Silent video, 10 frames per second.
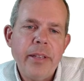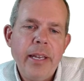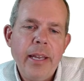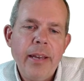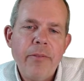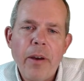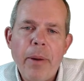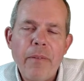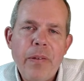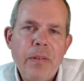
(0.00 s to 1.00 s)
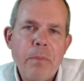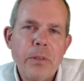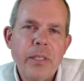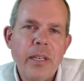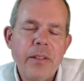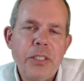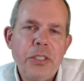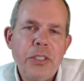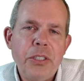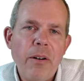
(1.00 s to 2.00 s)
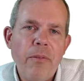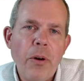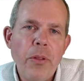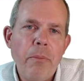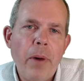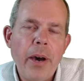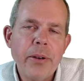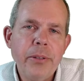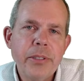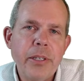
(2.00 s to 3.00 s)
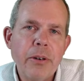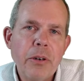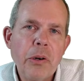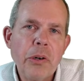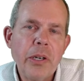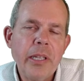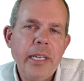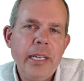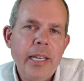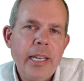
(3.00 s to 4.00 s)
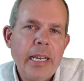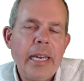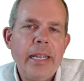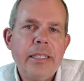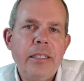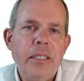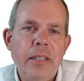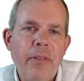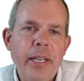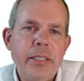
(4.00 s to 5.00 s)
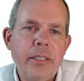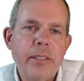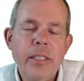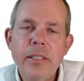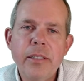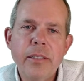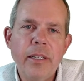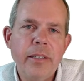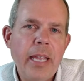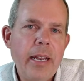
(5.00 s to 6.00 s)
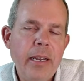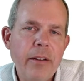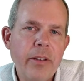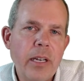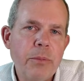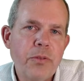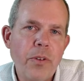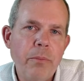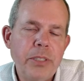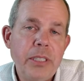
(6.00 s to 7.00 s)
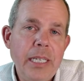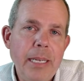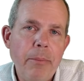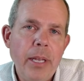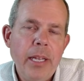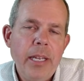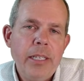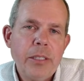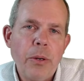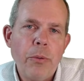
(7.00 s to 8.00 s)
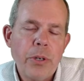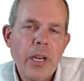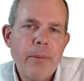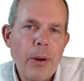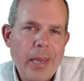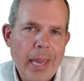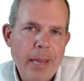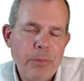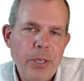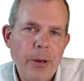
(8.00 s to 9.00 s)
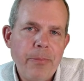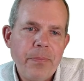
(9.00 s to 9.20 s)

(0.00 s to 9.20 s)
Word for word: They have about 50% of the share of all the models that are currently connected to devices. This is uh, data here that comes from Steam. So we're talking about games here.